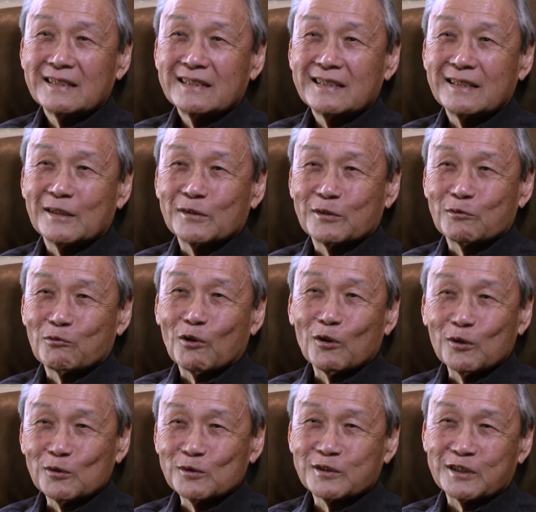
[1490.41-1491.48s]
the
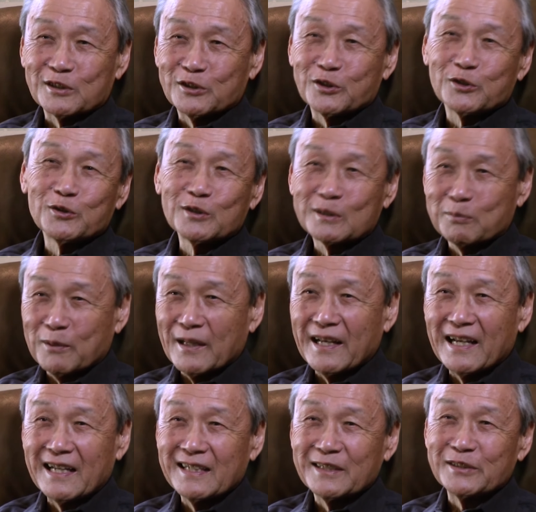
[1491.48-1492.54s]
roles that Jews
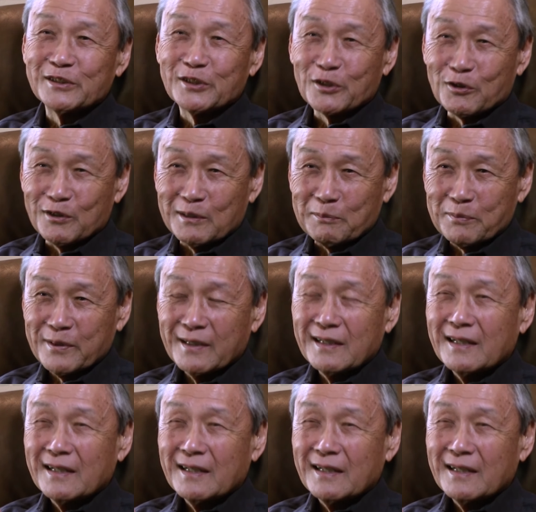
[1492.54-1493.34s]
played in Europe.